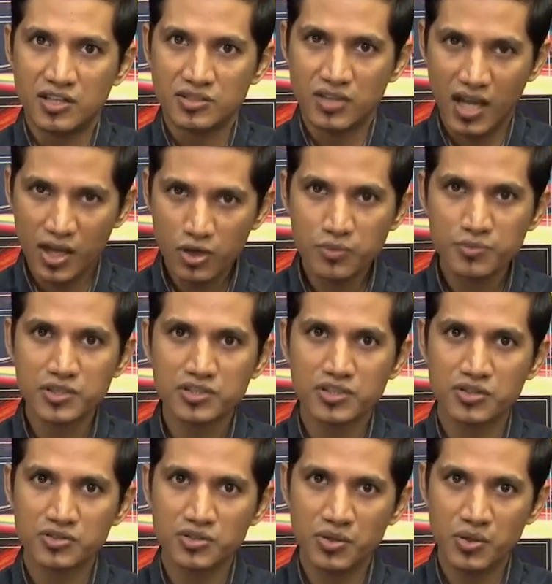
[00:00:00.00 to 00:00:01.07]
So I hope this
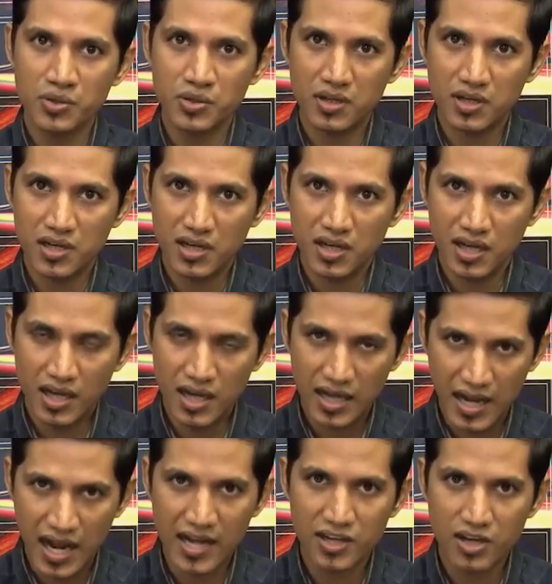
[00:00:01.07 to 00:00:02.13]
gives you
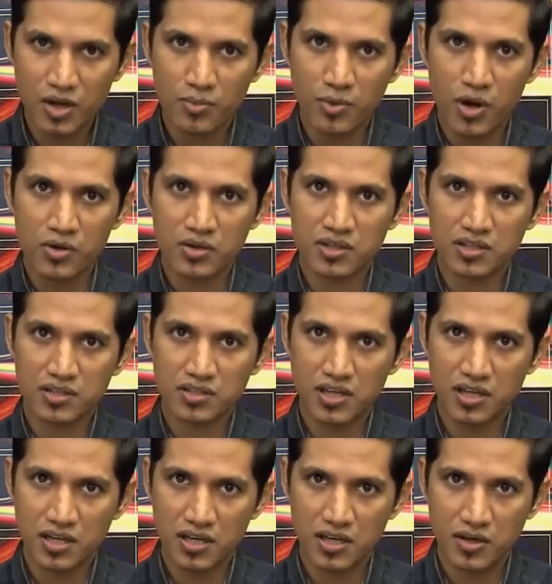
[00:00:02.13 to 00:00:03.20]
an idea about
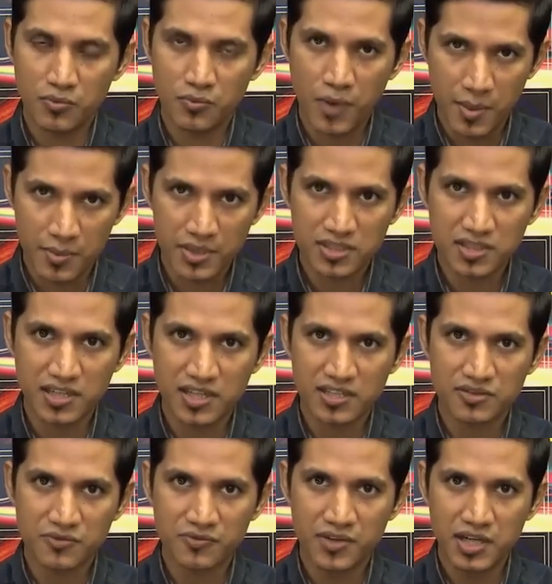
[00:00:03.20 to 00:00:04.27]
the vibrational
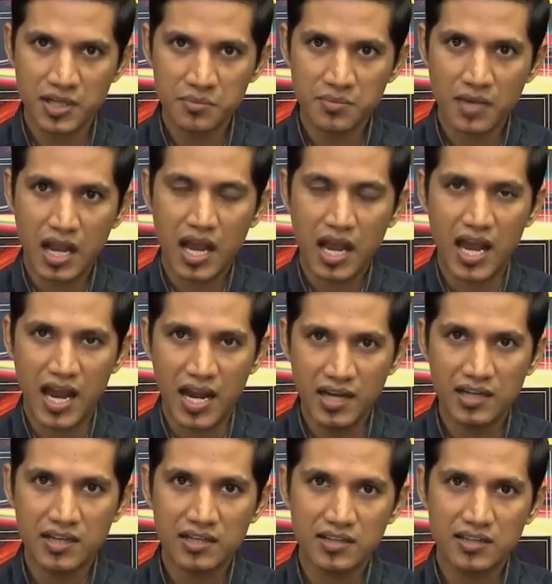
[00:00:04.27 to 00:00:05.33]
degrees of freedom
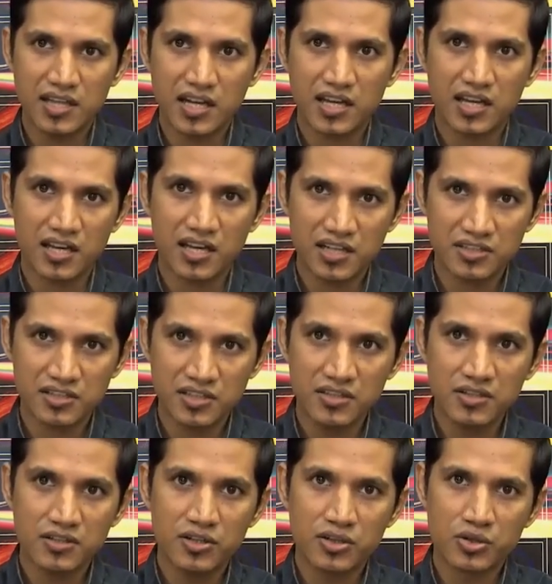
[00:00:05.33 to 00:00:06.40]
and their
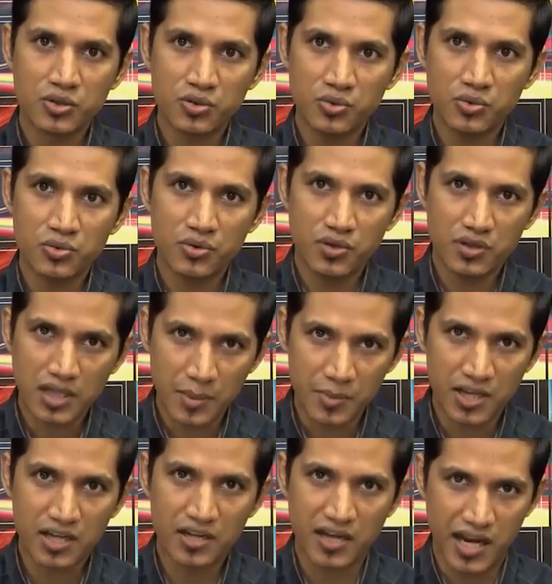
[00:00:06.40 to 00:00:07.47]
connection to
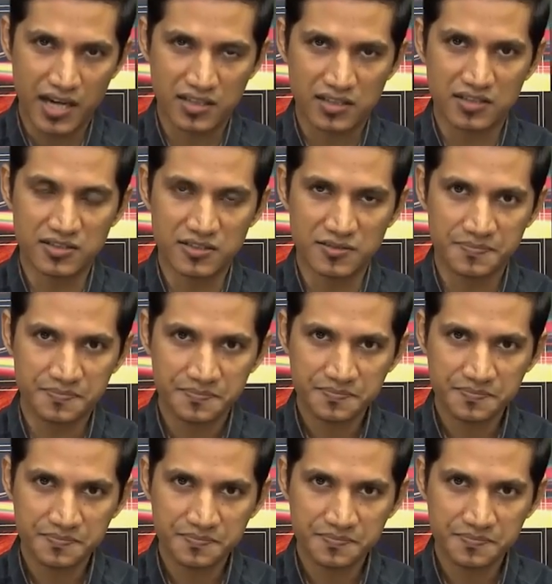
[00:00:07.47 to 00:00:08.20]
chemical reactions.